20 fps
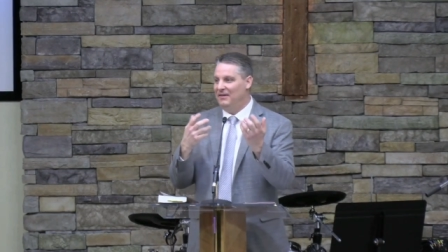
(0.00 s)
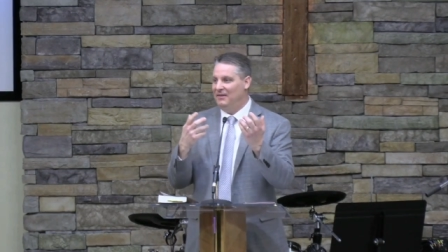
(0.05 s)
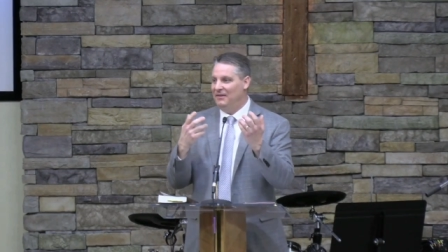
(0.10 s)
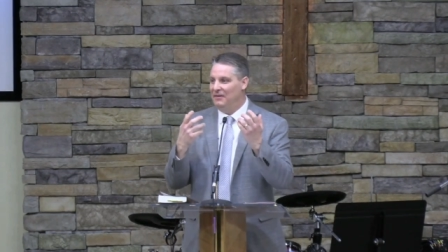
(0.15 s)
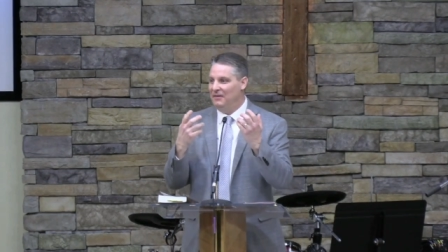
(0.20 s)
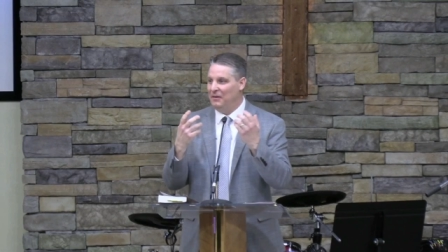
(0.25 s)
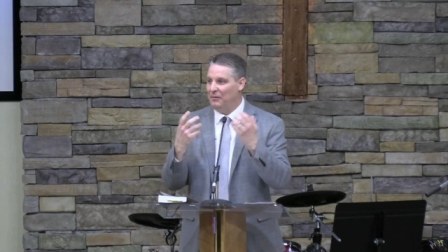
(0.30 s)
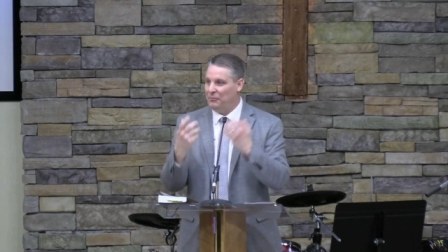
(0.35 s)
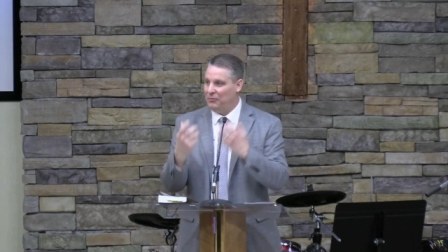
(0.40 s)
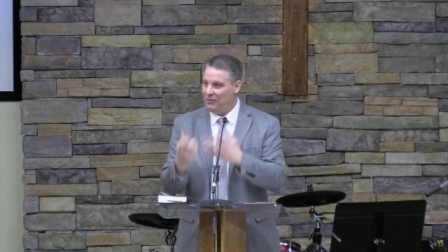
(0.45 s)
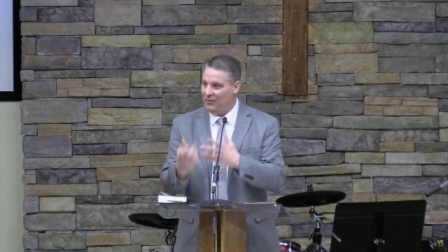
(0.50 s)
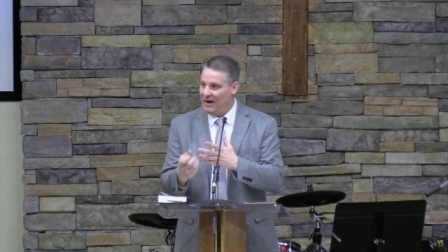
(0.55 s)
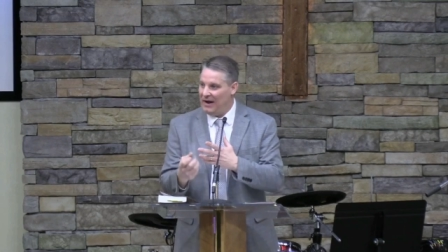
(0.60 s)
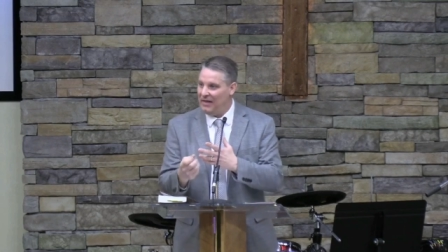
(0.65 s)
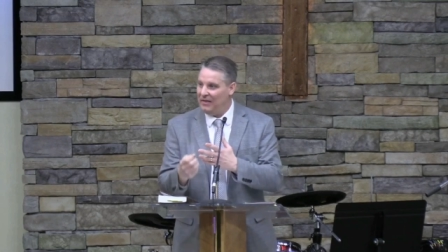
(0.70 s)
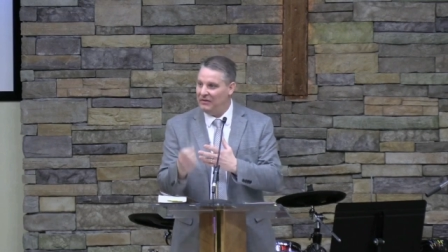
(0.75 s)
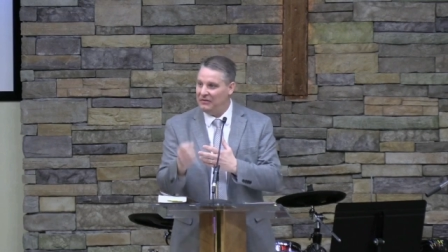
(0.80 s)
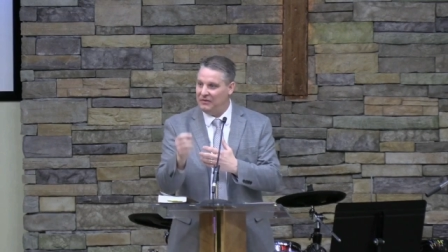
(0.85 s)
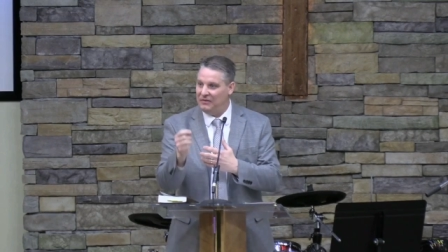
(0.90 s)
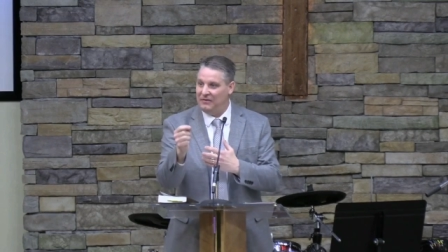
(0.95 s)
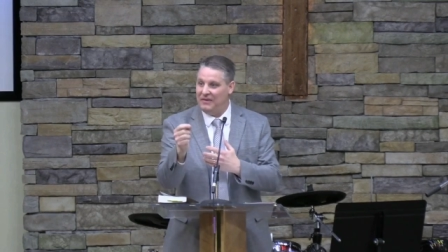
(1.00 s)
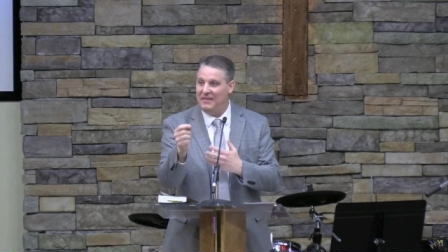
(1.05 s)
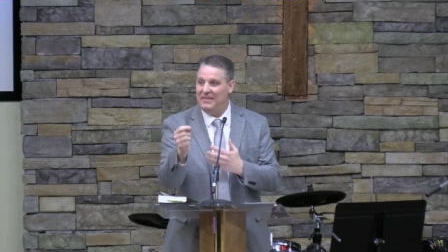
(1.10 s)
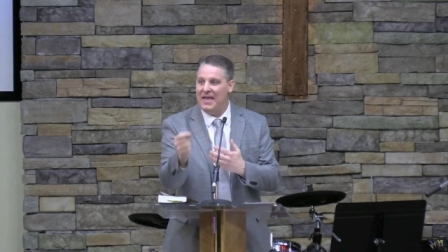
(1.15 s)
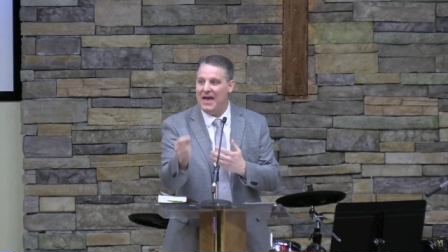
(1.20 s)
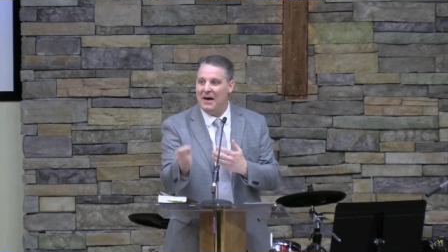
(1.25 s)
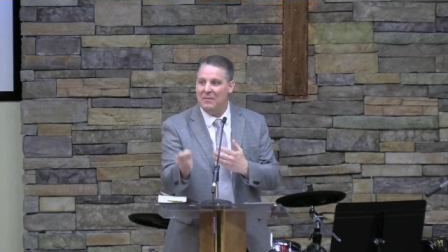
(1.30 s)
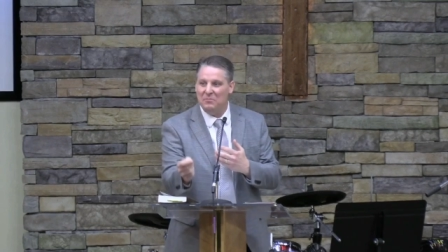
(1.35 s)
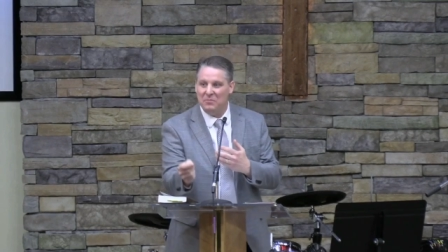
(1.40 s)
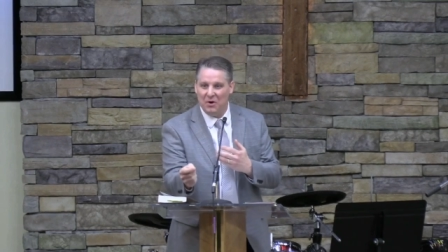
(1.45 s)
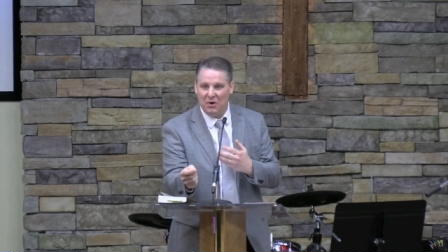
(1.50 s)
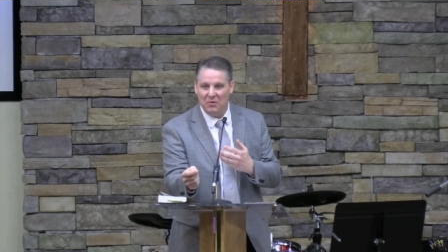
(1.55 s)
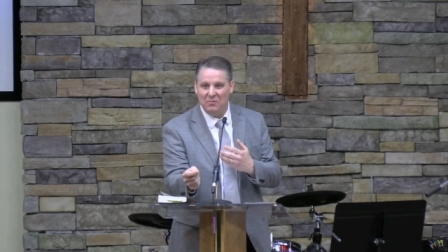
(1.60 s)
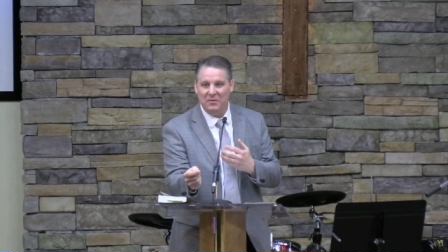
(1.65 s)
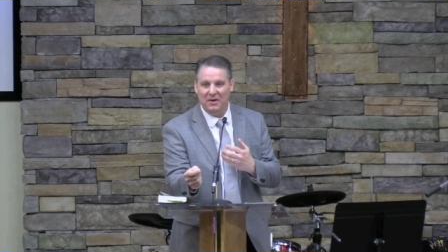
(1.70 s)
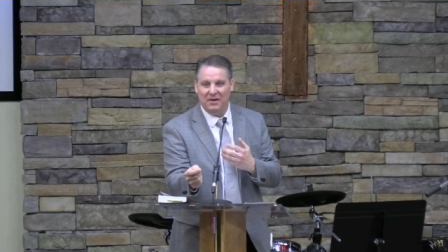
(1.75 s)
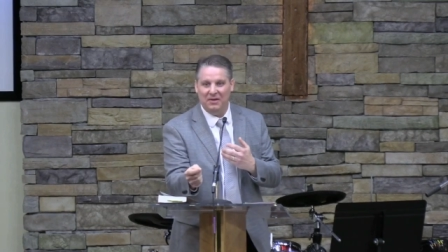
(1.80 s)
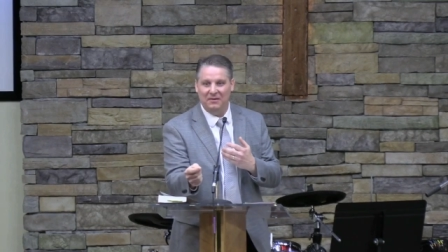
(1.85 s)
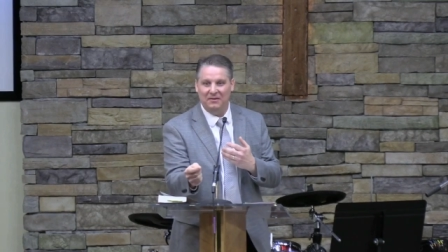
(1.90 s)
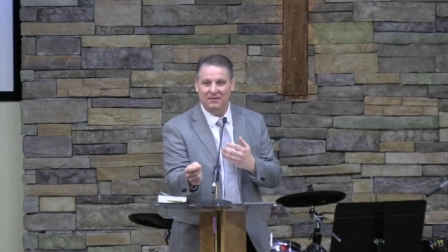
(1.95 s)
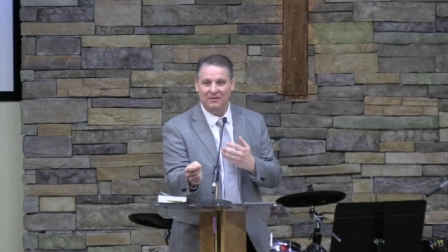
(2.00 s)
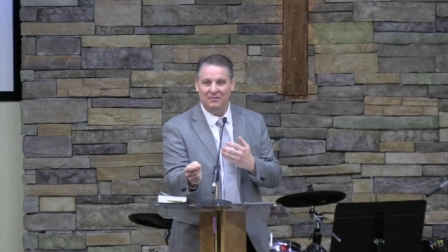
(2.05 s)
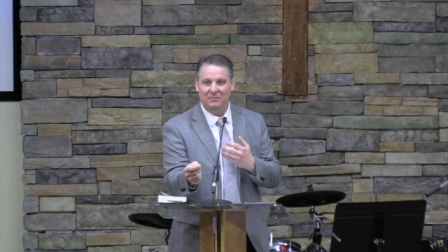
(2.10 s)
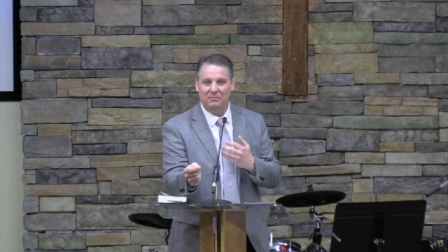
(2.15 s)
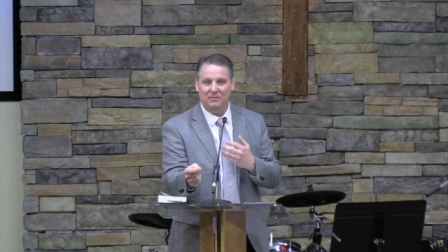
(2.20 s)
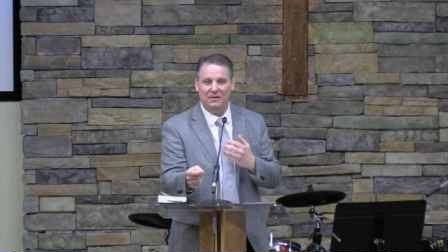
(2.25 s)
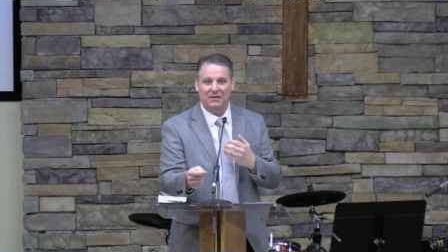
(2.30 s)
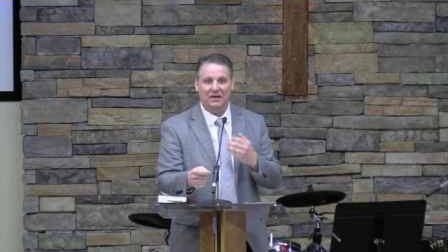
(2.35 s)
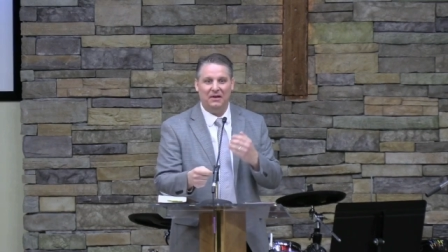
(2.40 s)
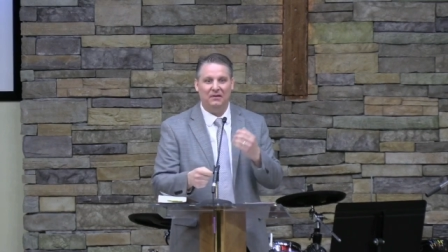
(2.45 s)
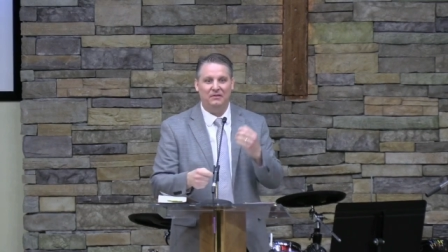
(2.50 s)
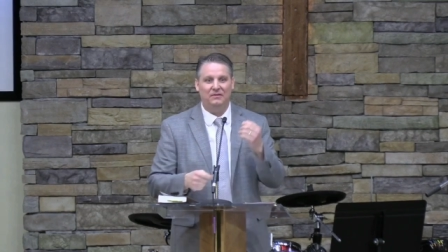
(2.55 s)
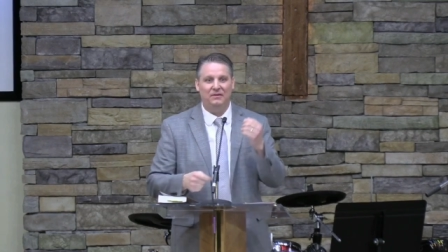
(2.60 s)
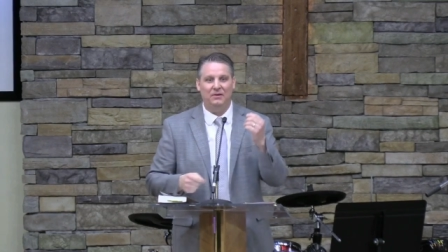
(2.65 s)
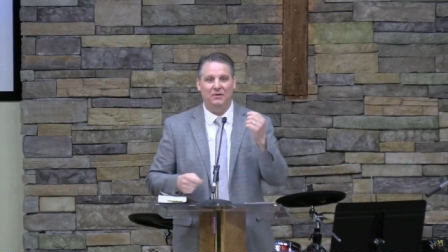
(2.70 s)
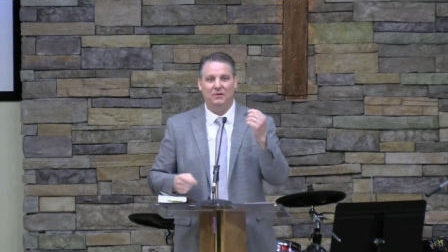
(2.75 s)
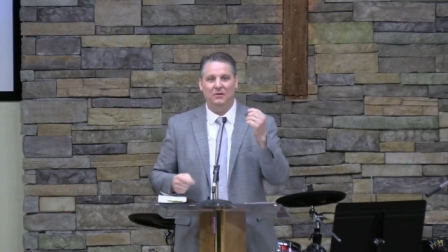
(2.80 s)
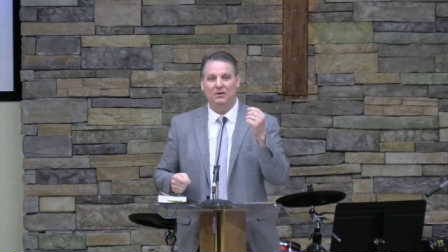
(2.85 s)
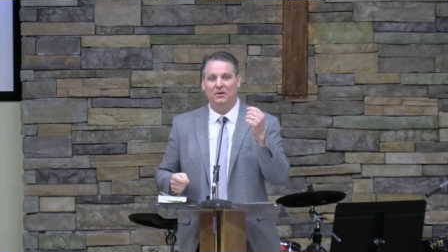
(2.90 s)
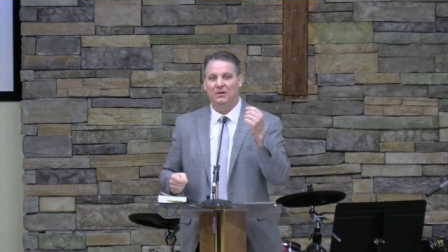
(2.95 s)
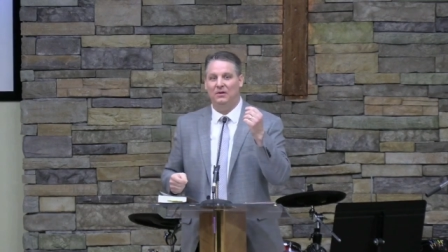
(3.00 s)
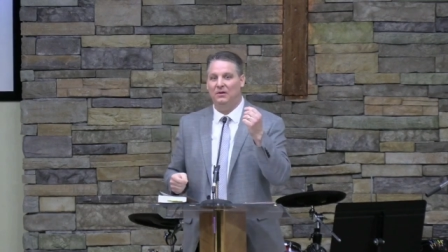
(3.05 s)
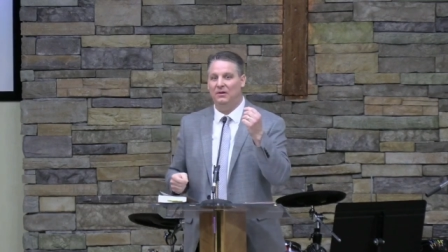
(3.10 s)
the paralysis in that moment because he